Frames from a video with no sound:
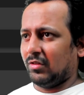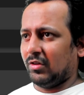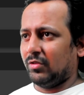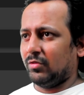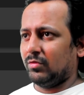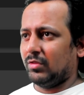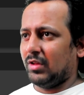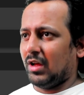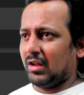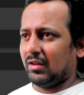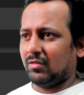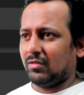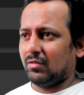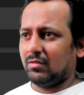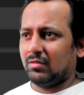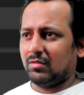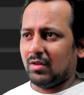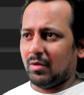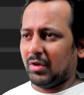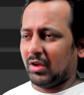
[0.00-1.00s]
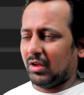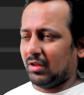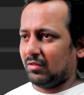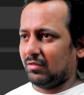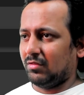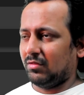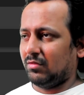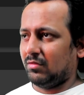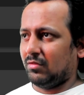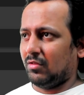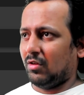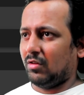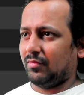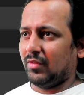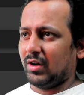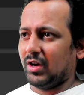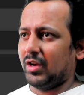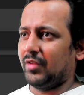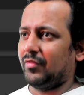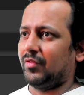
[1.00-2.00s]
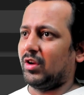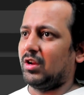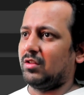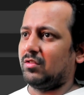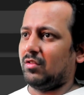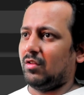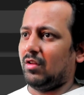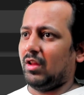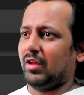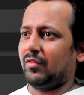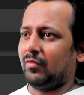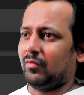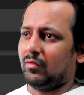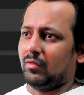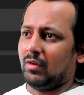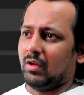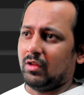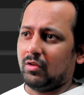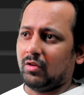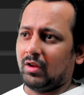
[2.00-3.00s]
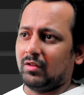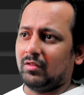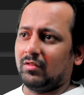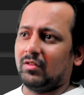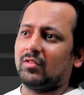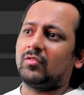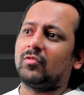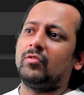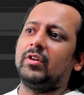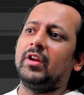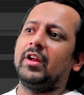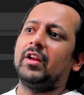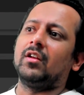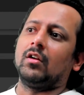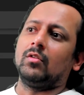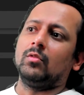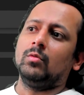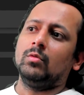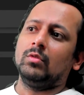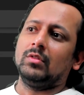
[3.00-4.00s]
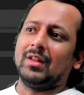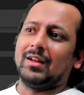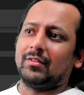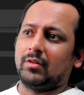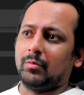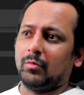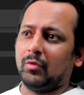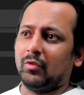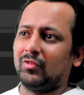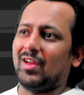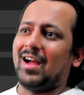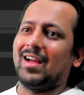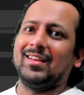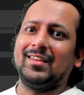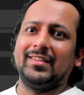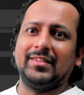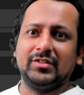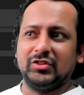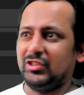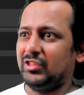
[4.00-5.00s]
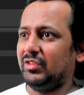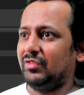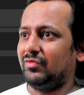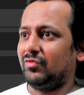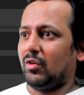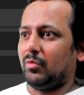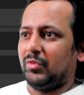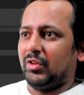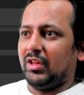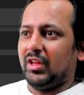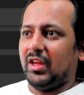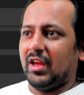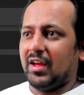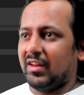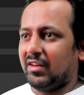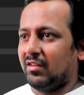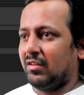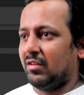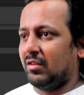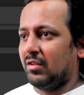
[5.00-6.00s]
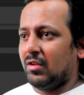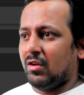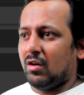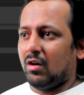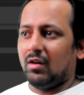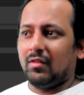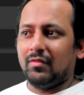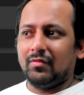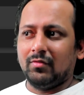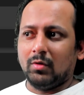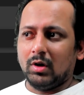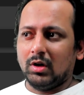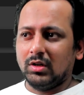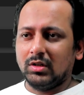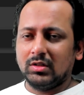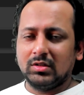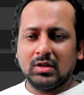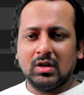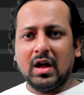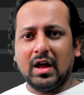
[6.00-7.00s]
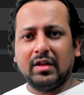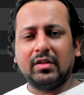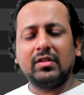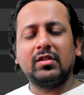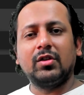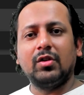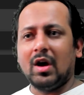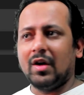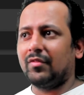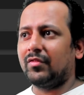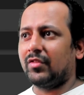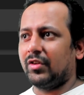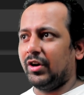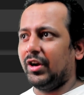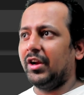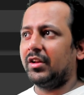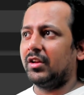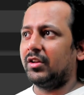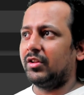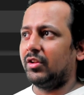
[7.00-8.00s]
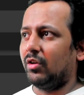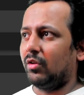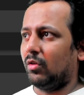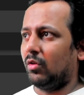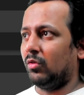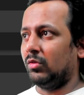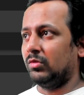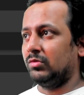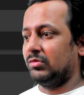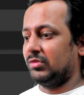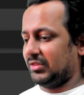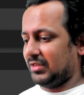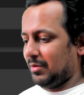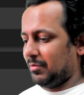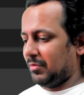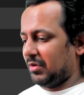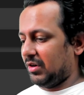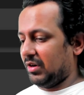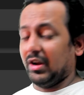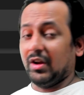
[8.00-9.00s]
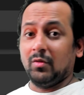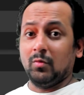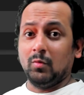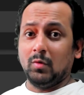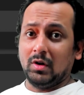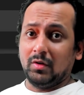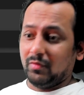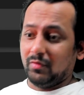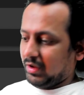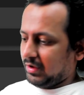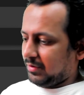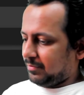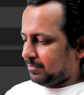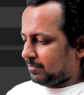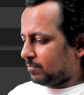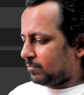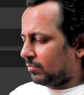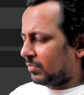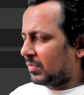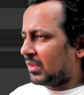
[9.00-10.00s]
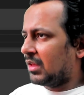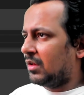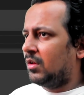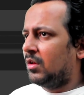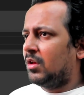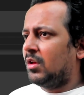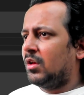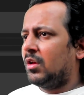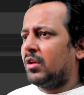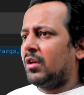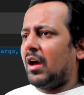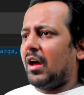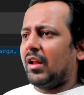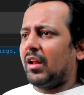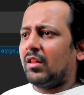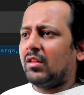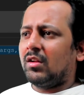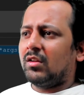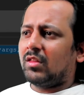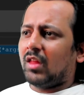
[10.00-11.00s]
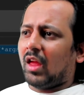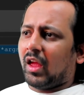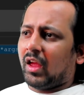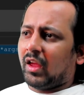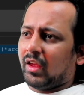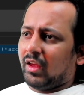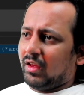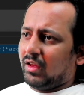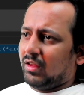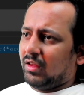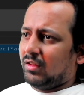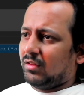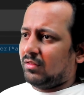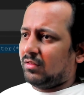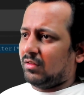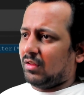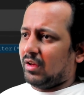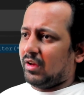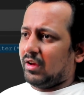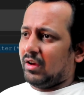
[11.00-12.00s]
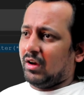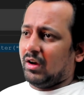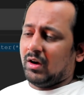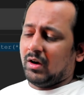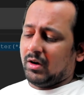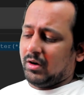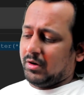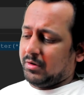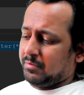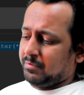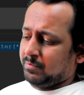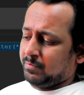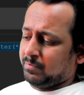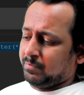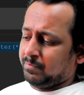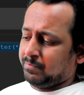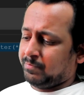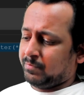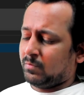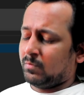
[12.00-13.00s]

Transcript: do that. So stemming is not very difficult. So like you can just create a rule that removes ing from the end of words and you have created your own stemmer in one way. Another thing is lemmatization.